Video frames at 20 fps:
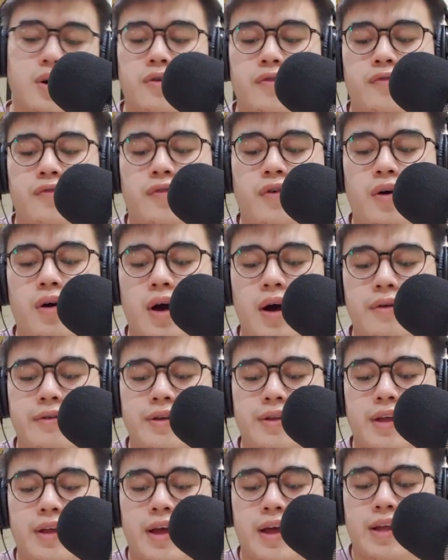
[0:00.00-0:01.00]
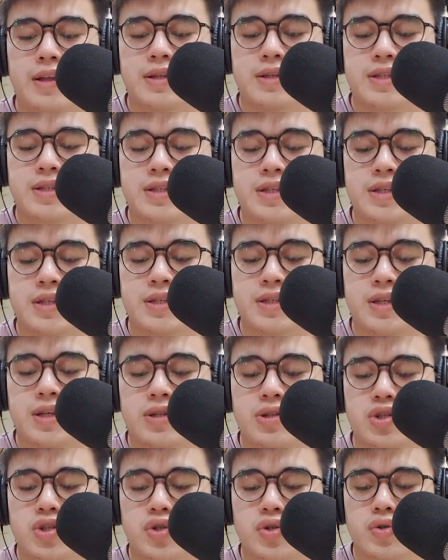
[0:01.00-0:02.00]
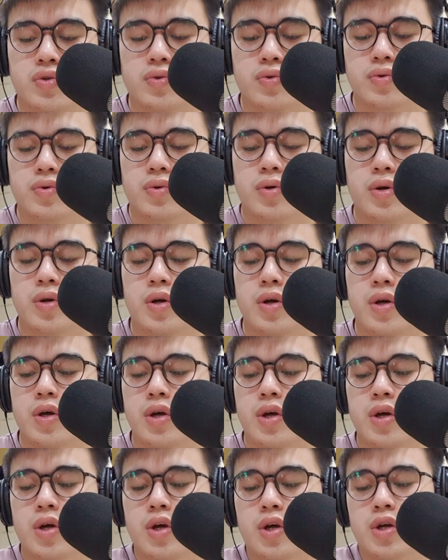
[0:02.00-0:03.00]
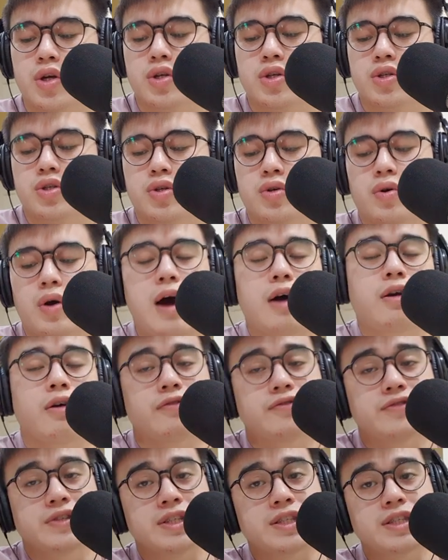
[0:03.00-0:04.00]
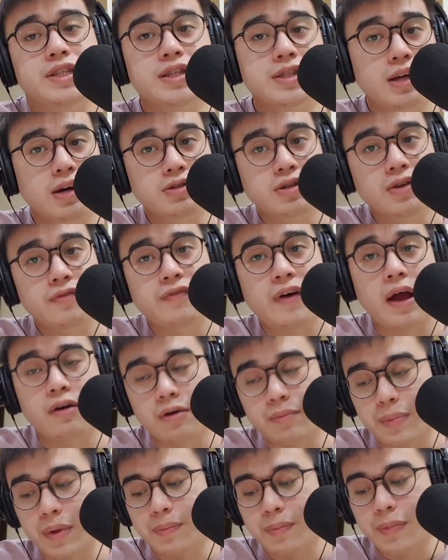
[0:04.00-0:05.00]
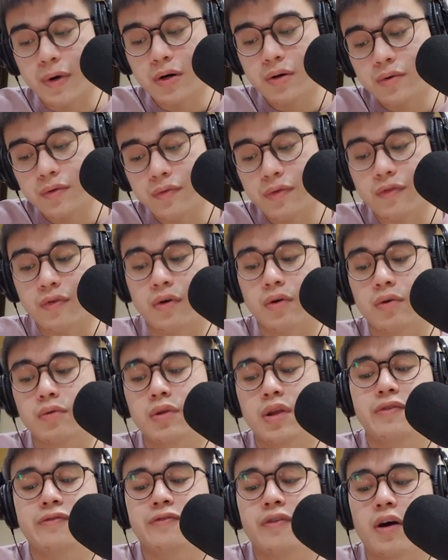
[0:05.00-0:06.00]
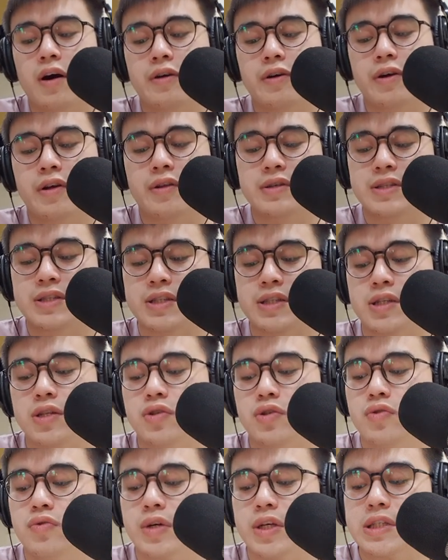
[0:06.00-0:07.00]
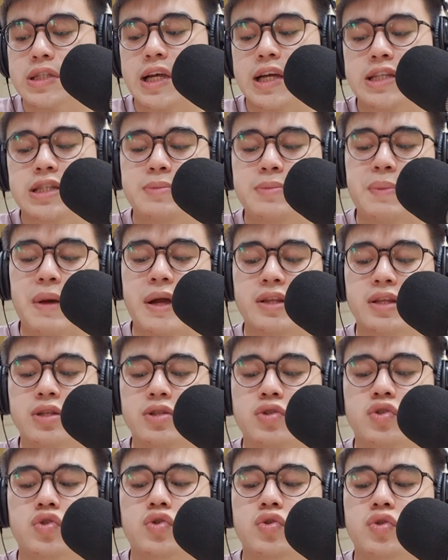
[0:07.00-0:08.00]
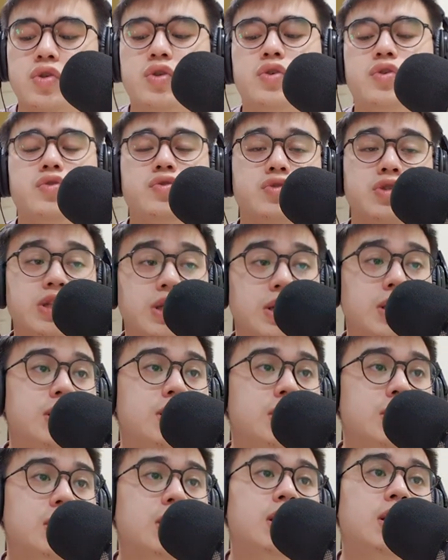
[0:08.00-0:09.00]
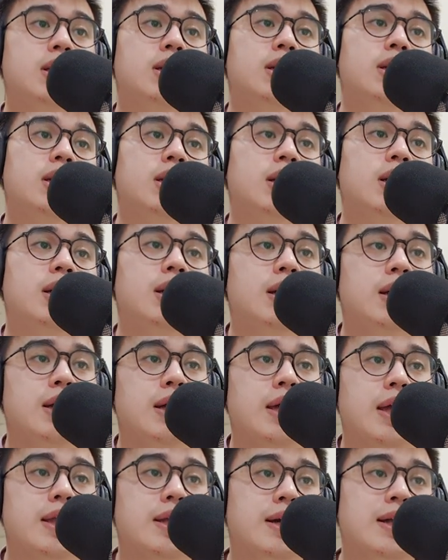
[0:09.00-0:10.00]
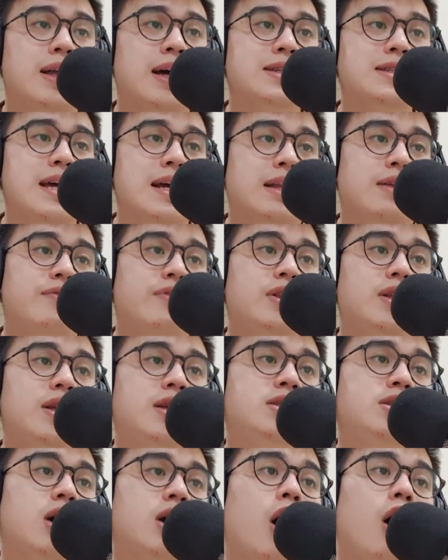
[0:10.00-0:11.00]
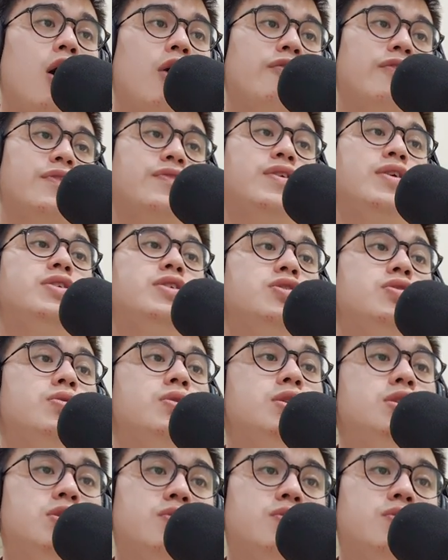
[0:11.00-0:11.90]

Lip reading: 462. So out of 16,500 people, only 462 is expected to use it. In the class activities, all 15 students